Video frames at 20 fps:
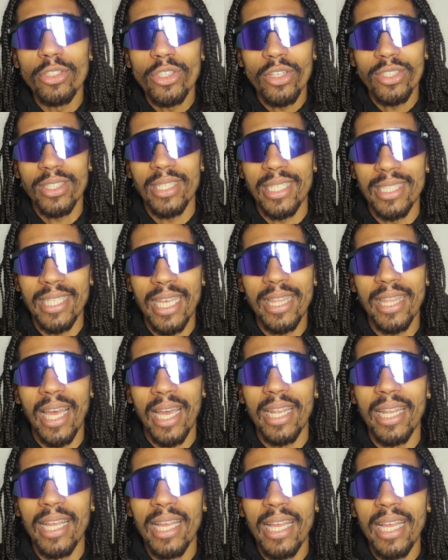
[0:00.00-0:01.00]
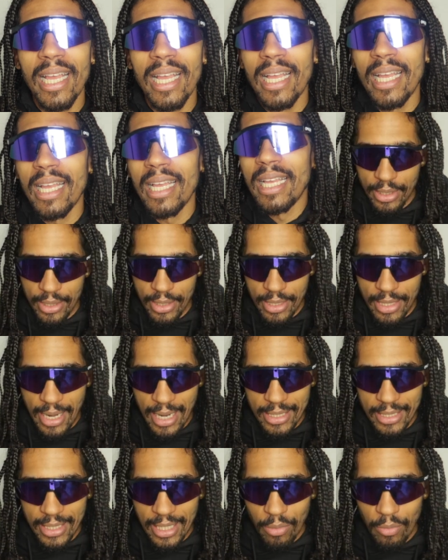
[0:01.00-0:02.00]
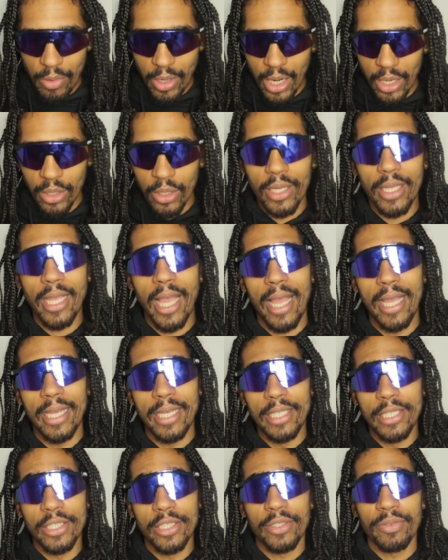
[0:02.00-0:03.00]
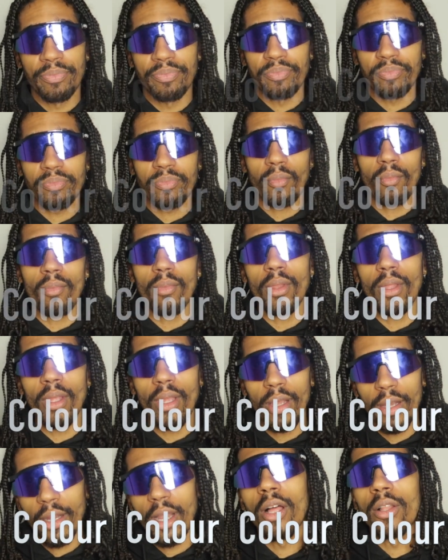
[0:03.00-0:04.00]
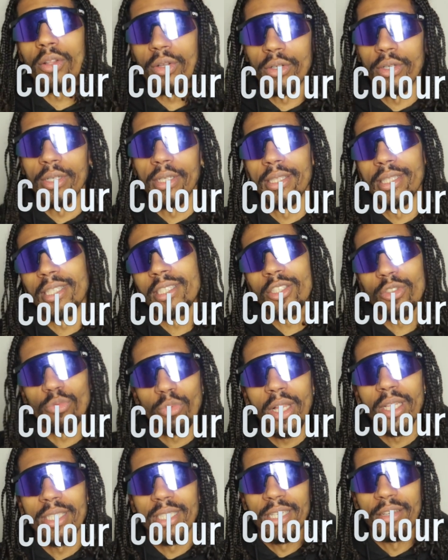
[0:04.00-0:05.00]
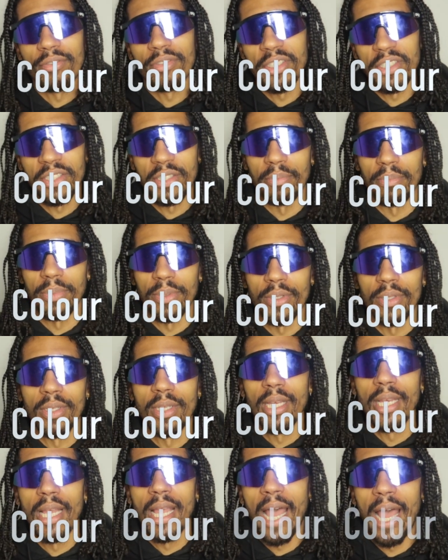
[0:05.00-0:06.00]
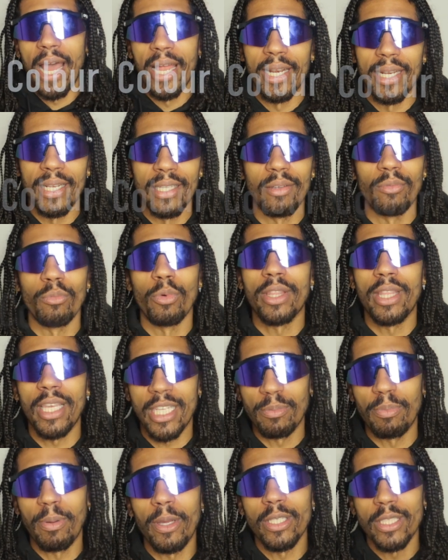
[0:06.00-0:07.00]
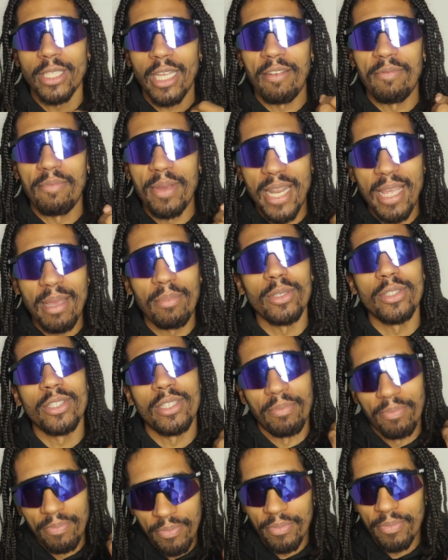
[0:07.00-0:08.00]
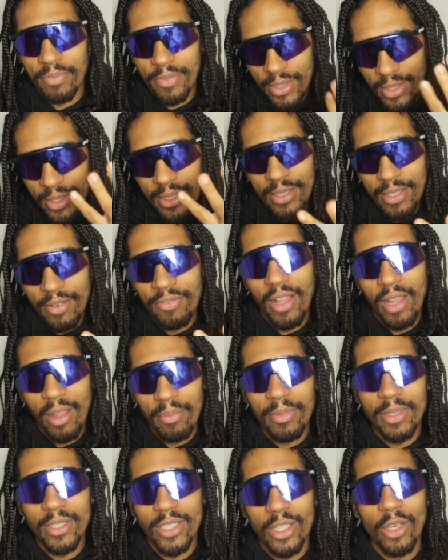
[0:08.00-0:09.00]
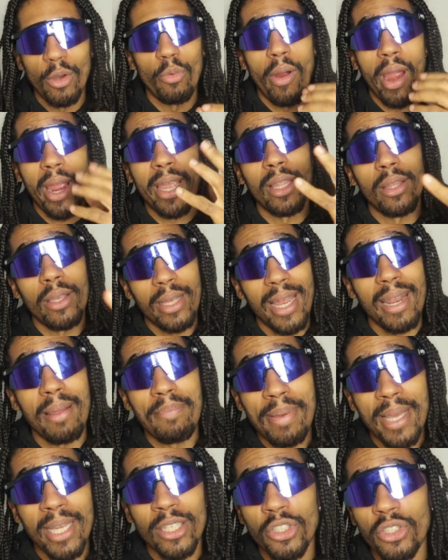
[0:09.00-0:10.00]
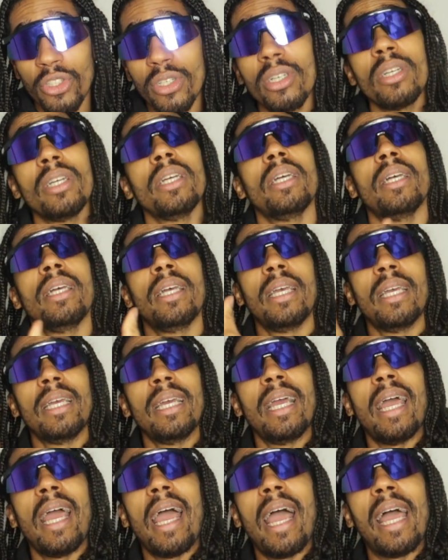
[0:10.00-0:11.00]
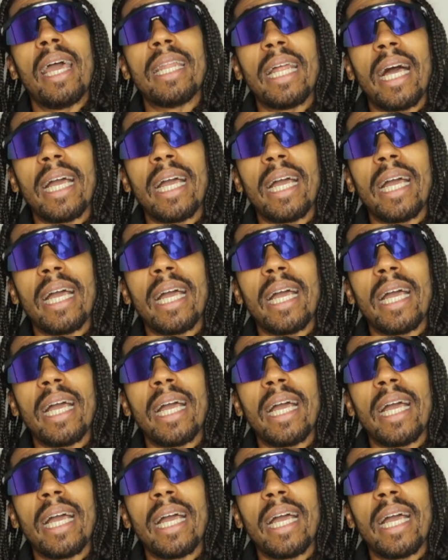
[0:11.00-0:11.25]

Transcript: results that say that. The next thing we gotta look at is color. This is relatively simple. And with experience, I've been able to develop this skill where I can look at a picture and